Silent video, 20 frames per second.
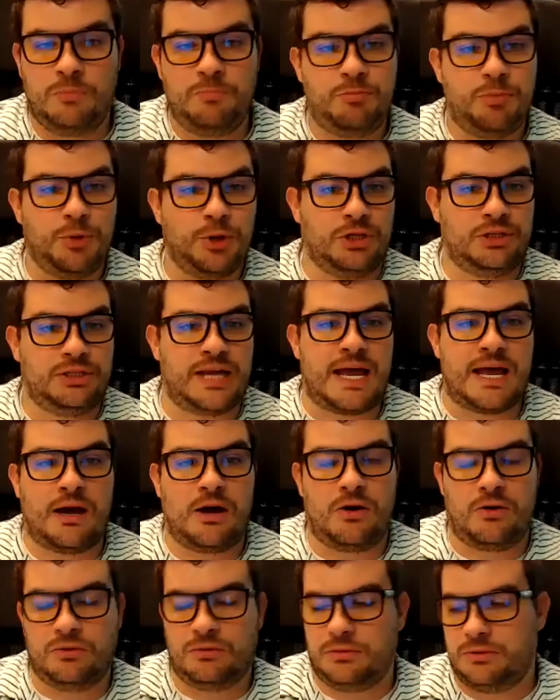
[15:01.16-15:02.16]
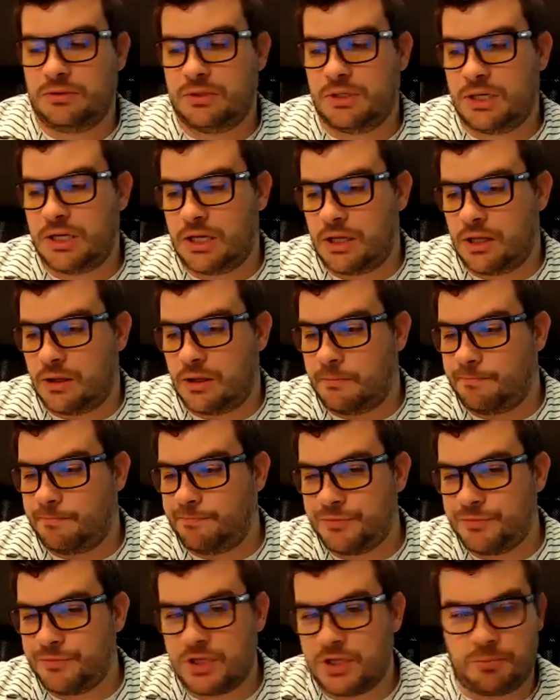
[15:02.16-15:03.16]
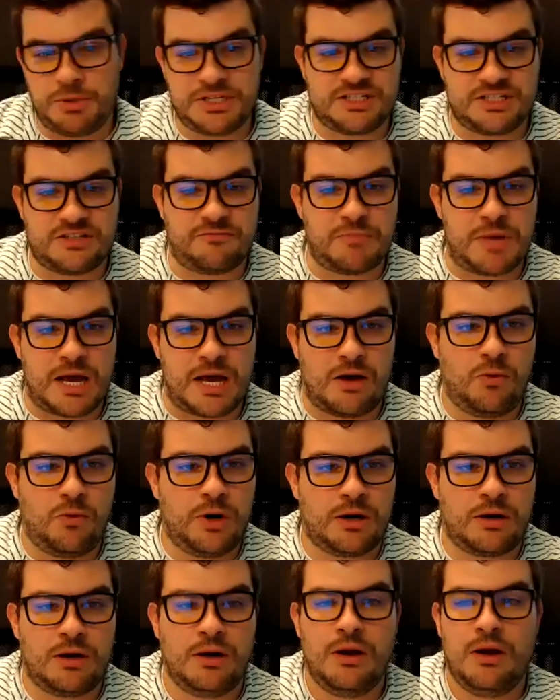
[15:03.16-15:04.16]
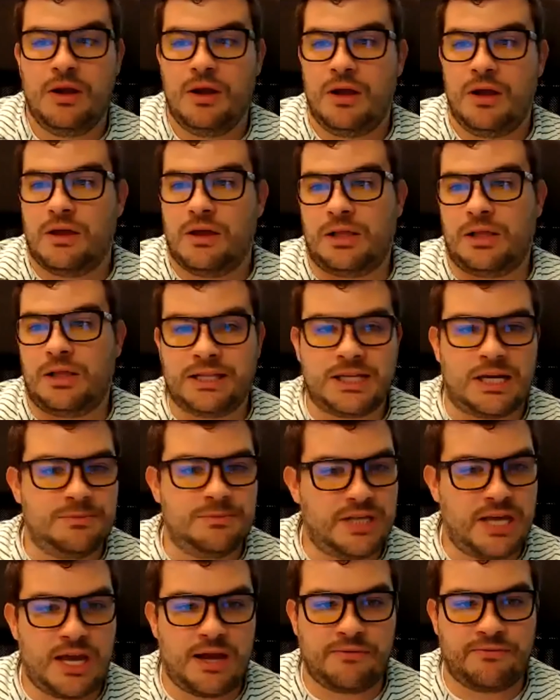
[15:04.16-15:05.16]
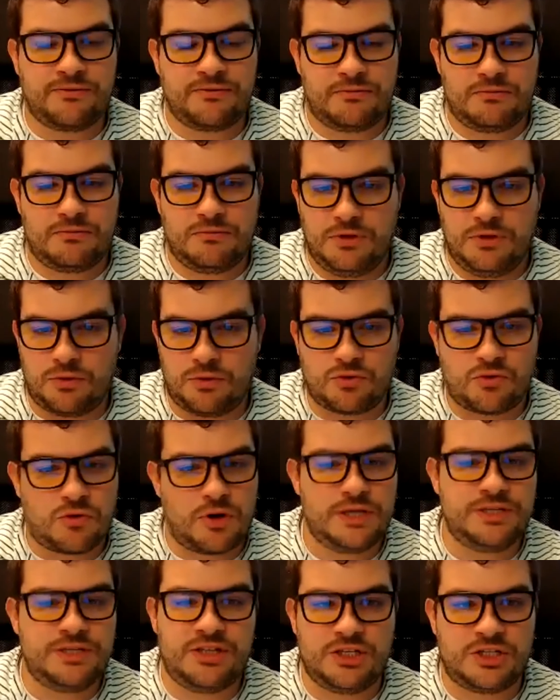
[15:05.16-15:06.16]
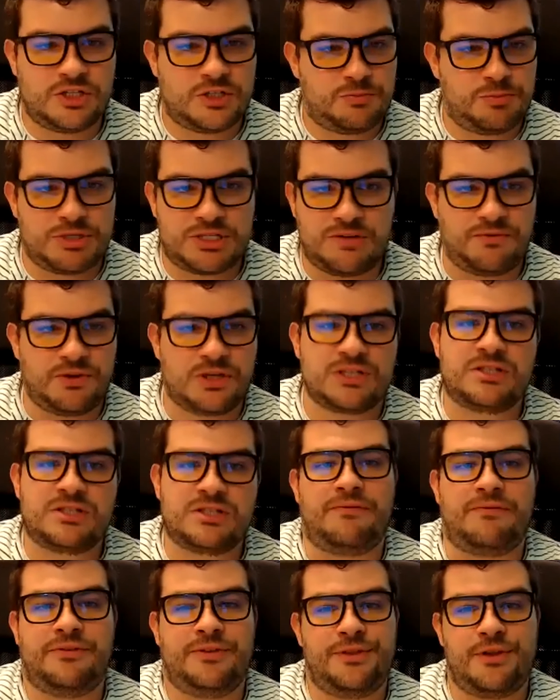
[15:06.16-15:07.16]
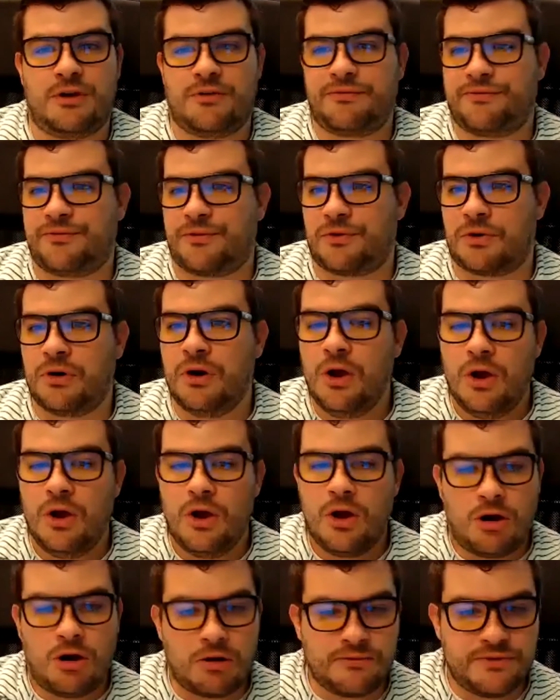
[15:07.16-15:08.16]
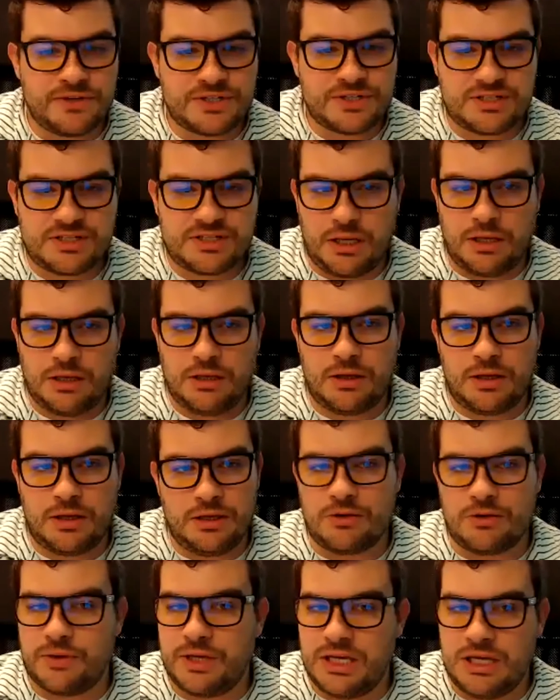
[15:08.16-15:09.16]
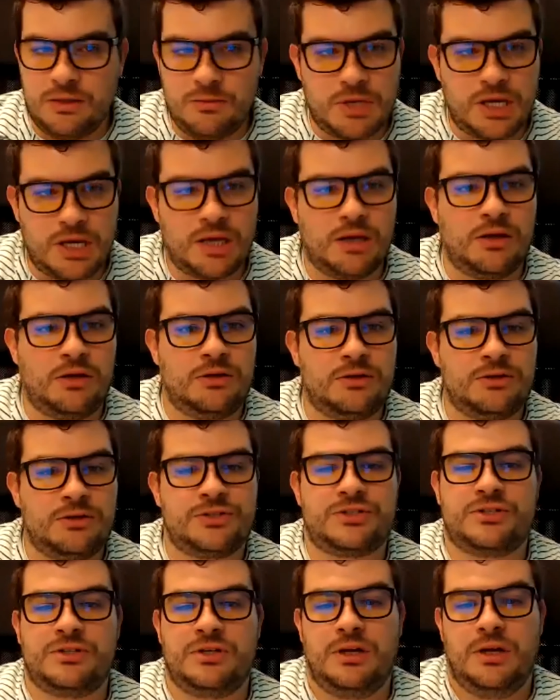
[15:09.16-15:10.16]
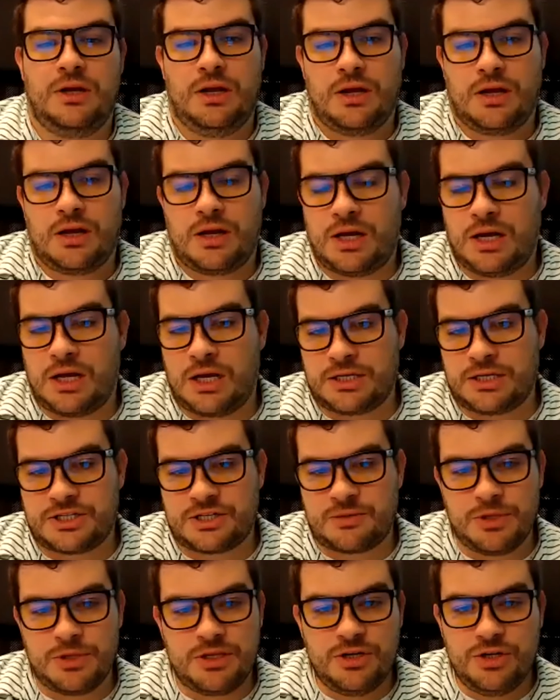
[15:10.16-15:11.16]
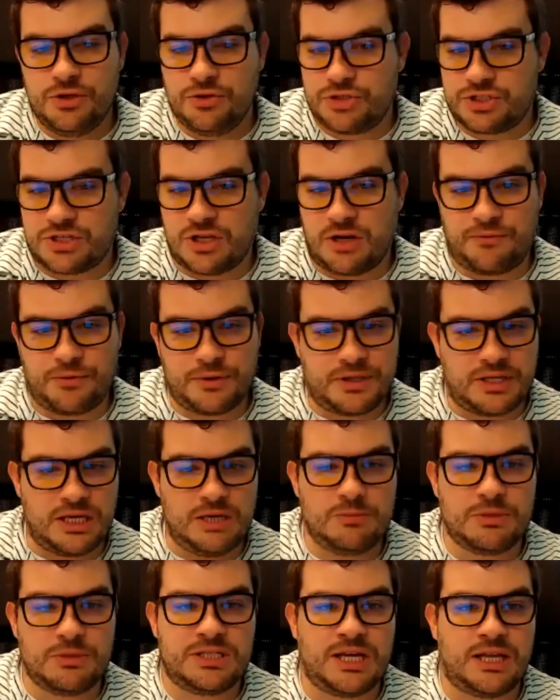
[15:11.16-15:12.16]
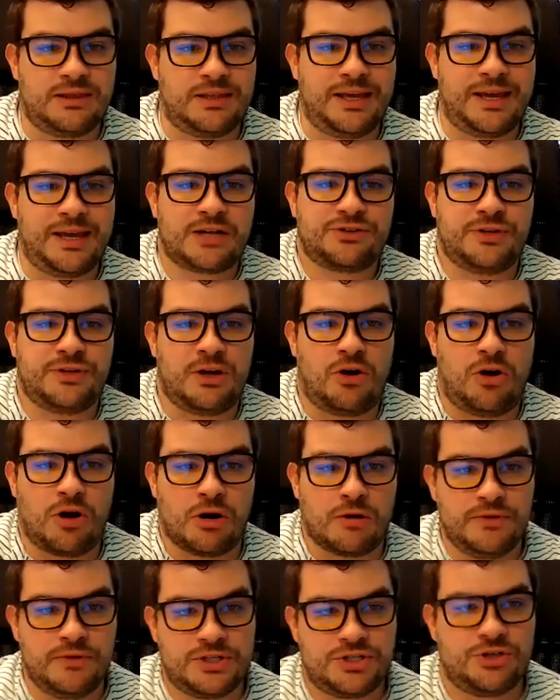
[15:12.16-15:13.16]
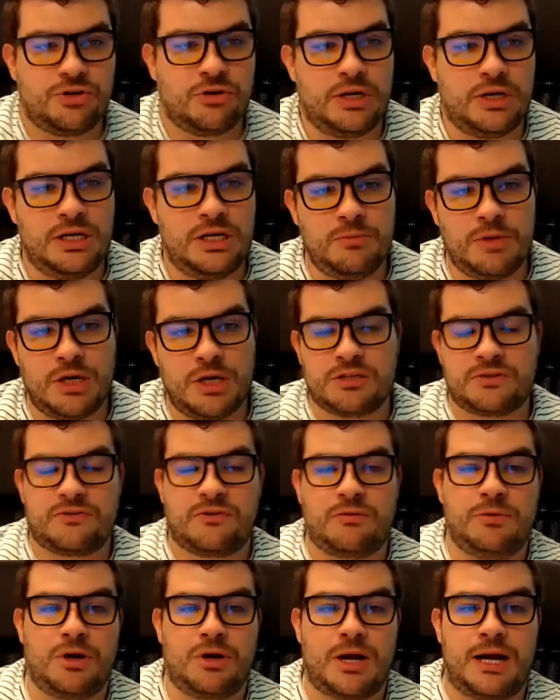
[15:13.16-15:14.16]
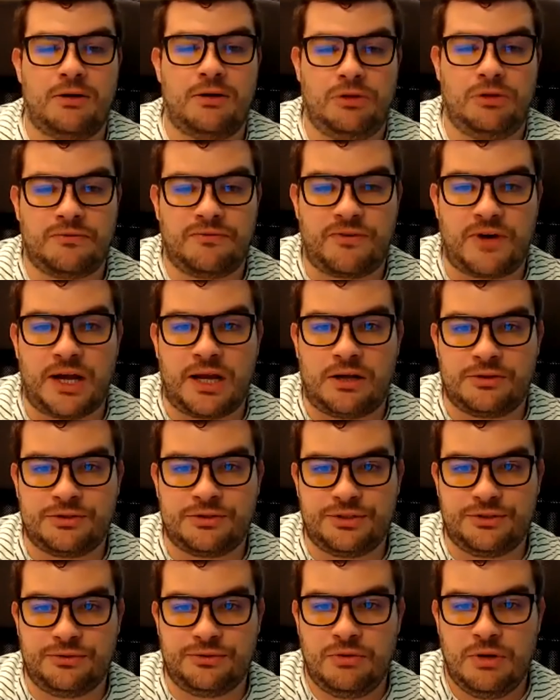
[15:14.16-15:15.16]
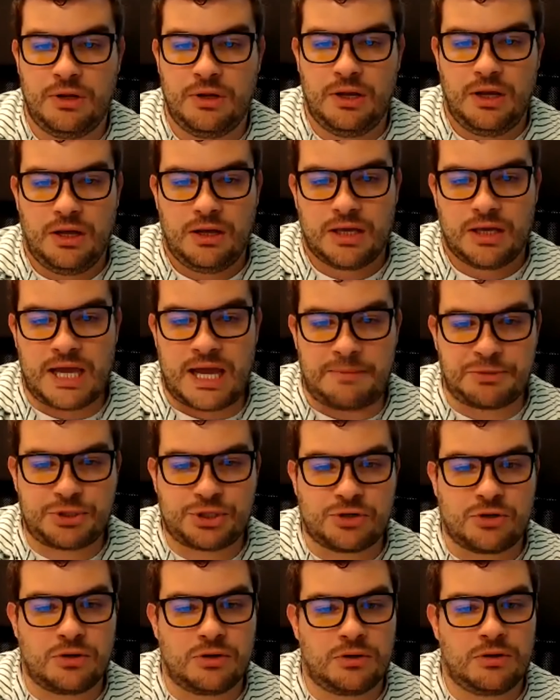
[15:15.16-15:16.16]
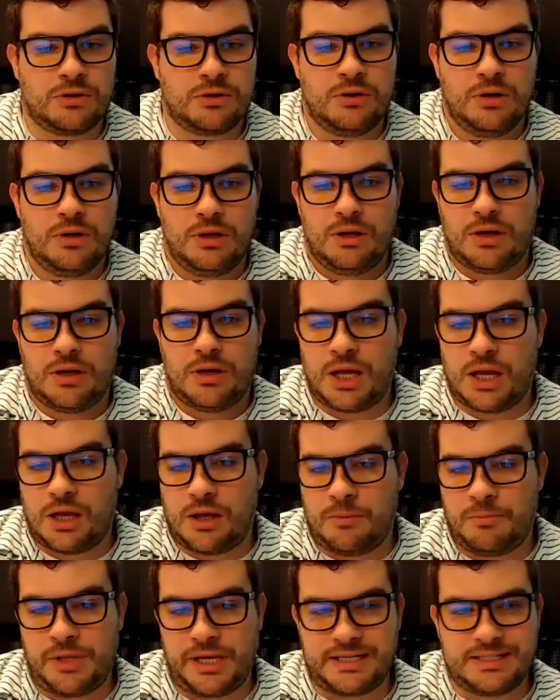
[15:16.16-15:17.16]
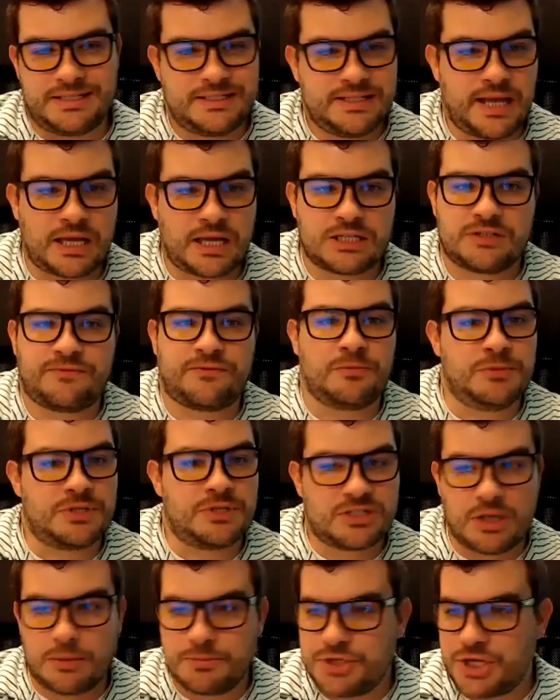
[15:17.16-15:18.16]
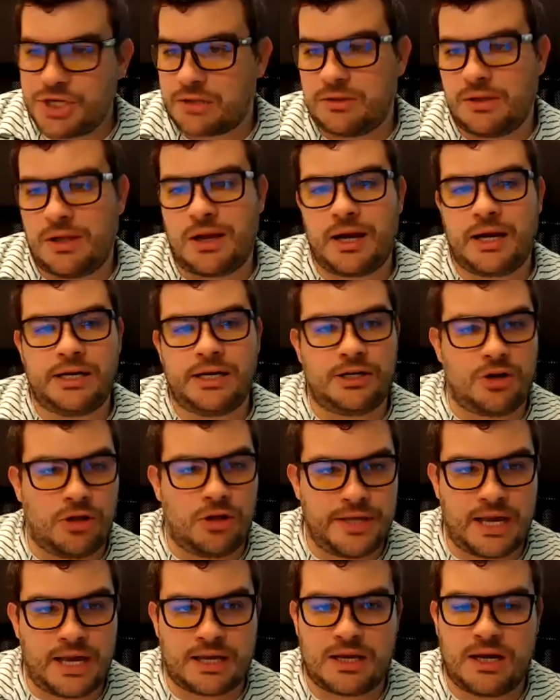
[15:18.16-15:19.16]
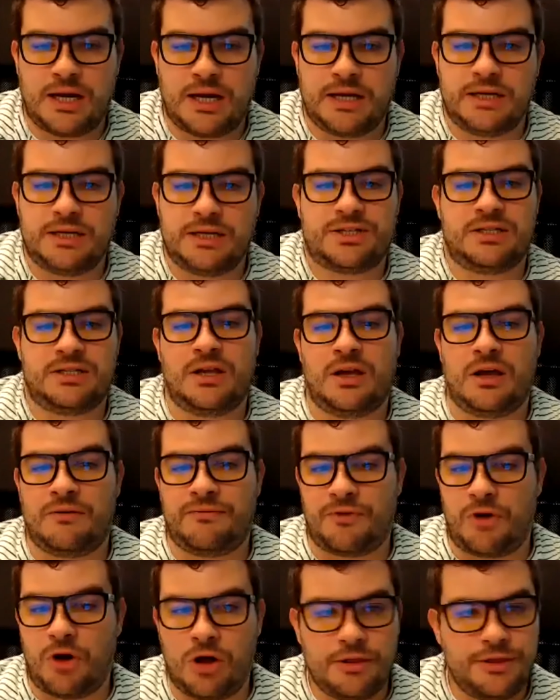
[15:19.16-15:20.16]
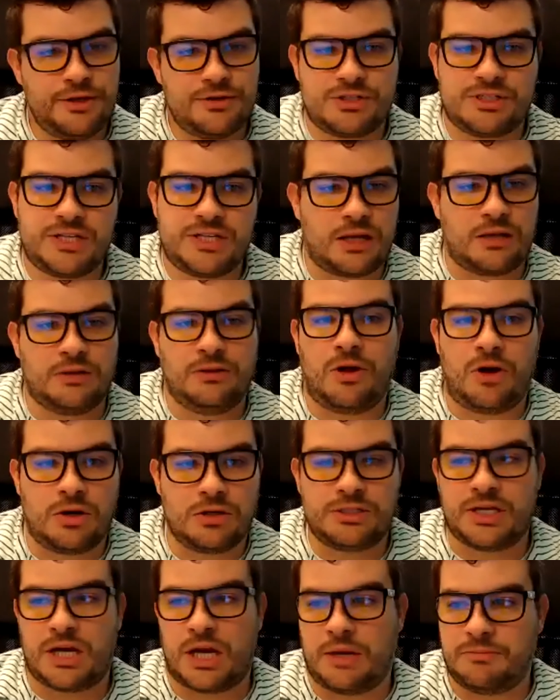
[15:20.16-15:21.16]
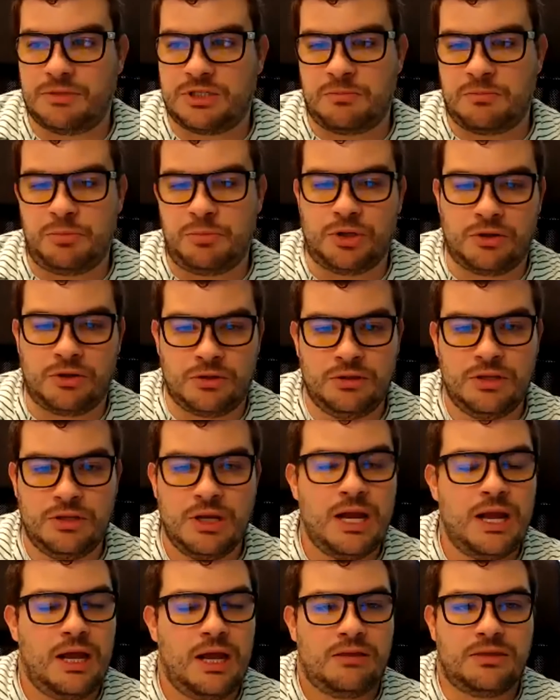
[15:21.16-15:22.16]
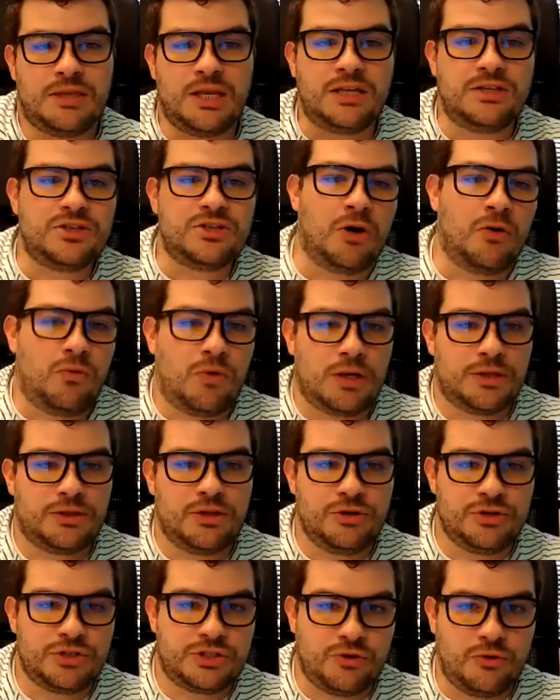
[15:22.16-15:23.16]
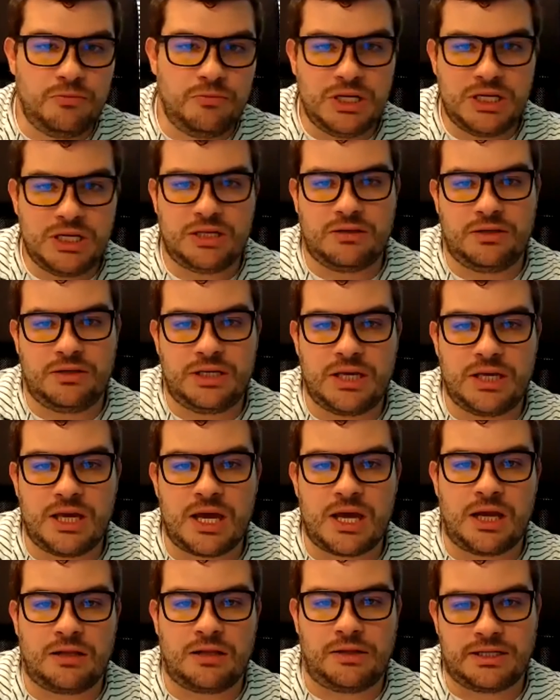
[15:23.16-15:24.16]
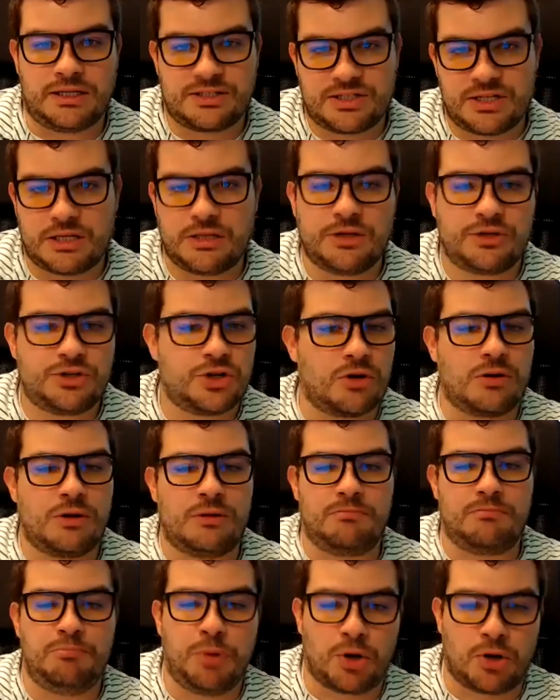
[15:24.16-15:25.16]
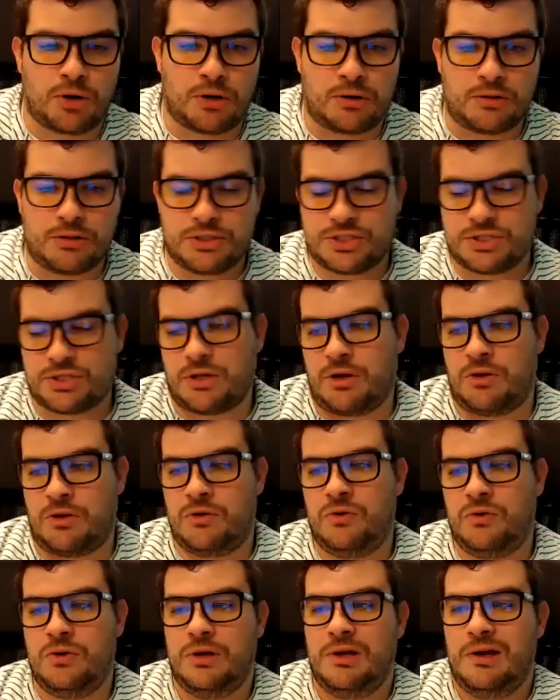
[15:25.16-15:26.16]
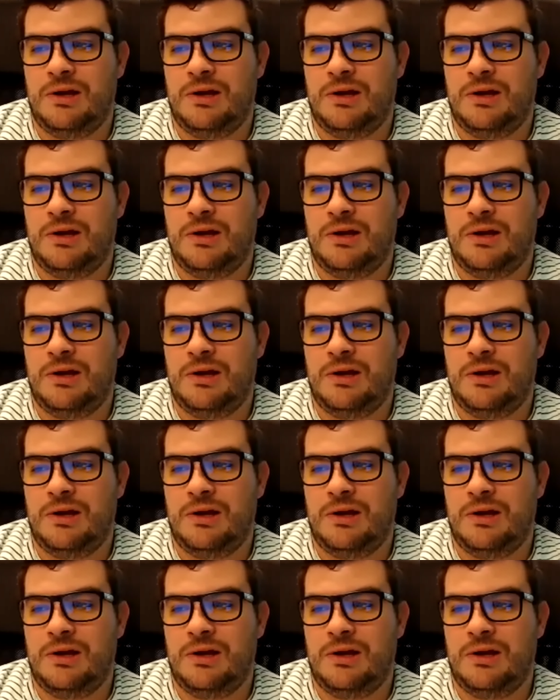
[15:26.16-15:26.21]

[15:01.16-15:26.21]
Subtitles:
built out, pieces of malware. A lot of times they have, crazy specific stuff in there for harvesting, emails. Some of the new stuff with Emotet, they actually harvest your emails from your Outlook file to capture like text from the subject line and all that kind of stuff. All those take a long time to build. They don't want those to immediately get like signatured and burned. So